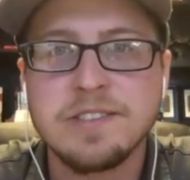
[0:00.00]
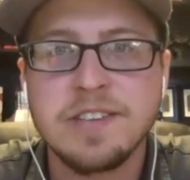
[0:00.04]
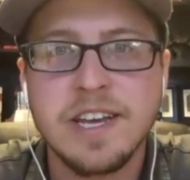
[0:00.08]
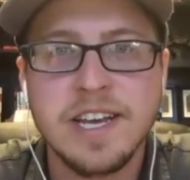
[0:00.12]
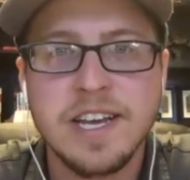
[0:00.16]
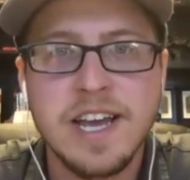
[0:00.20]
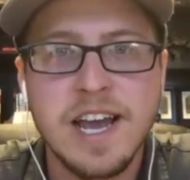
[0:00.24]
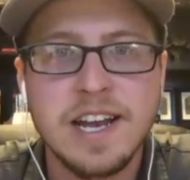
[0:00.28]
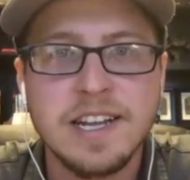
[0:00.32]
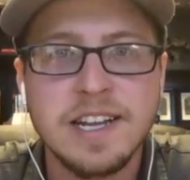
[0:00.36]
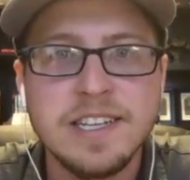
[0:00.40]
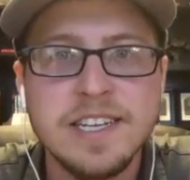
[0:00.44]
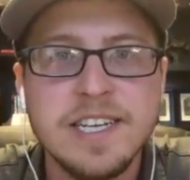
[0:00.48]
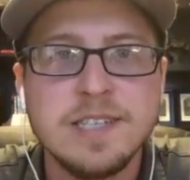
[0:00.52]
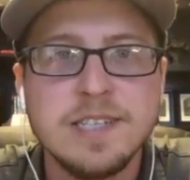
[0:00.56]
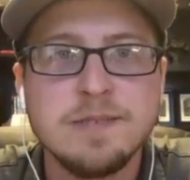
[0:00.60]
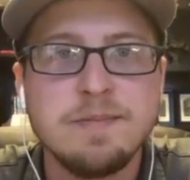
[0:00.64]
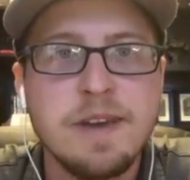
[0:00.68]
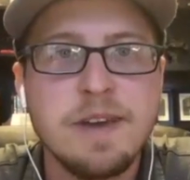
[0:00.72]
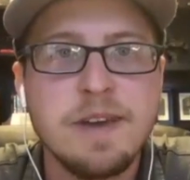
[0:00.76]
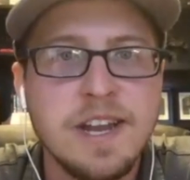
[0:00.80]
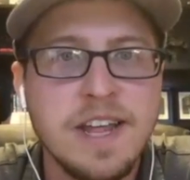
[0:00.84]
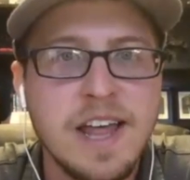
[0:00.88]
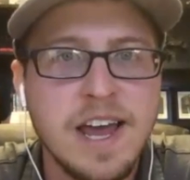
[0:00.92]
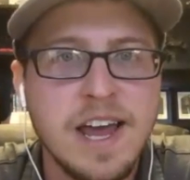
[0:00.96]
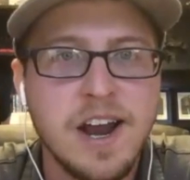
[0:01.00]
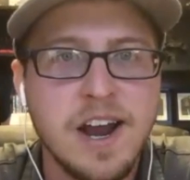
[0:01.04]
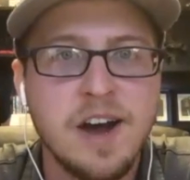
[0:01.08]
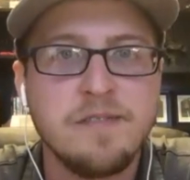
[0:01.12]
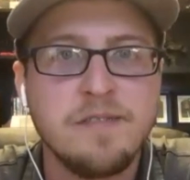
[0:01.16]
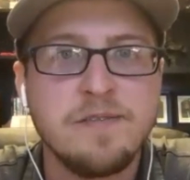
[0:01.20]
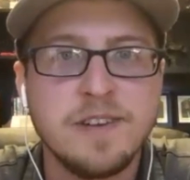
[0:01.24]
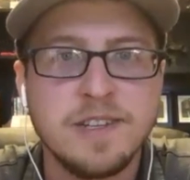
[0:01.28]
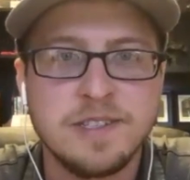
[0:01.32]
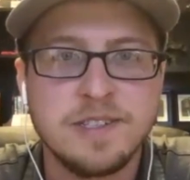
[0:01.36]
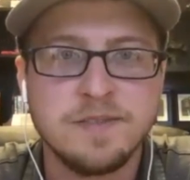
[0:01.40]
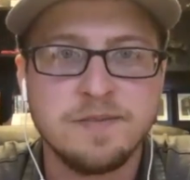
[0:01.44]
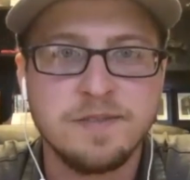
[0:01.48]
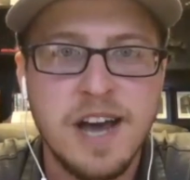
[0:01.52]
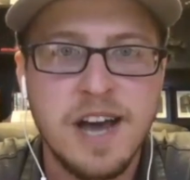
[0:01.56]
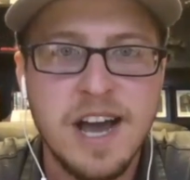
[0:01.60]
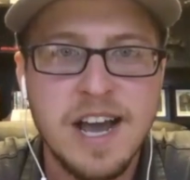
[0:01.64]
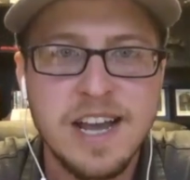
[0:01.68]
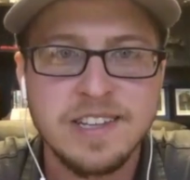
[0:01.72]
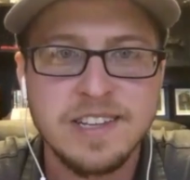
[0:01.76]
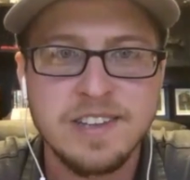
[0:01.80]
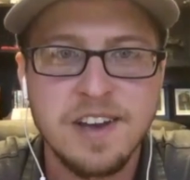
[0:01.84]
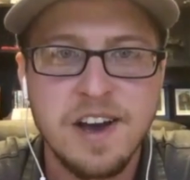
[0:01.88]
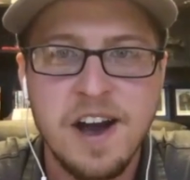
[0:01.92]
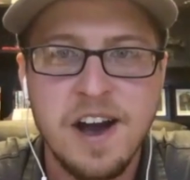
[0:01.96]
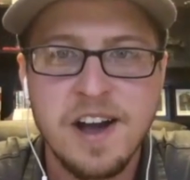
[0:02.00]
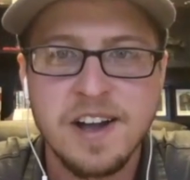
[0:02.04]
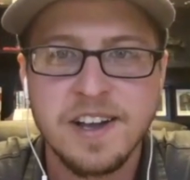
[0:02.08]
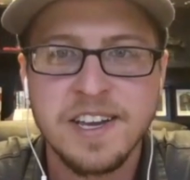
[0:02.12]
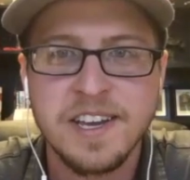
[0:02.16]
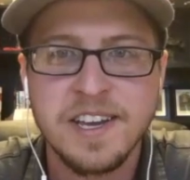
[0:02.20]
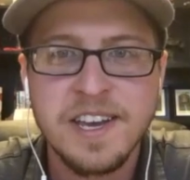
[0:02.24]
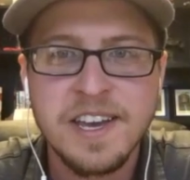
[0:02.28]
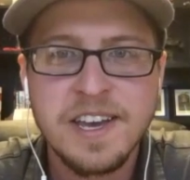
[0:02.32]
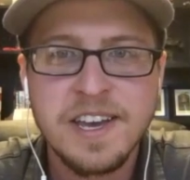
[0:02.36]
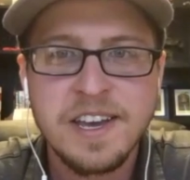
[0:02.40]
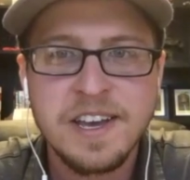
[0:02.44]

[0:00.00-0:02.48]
So that kind of leads me into that offensive line talk.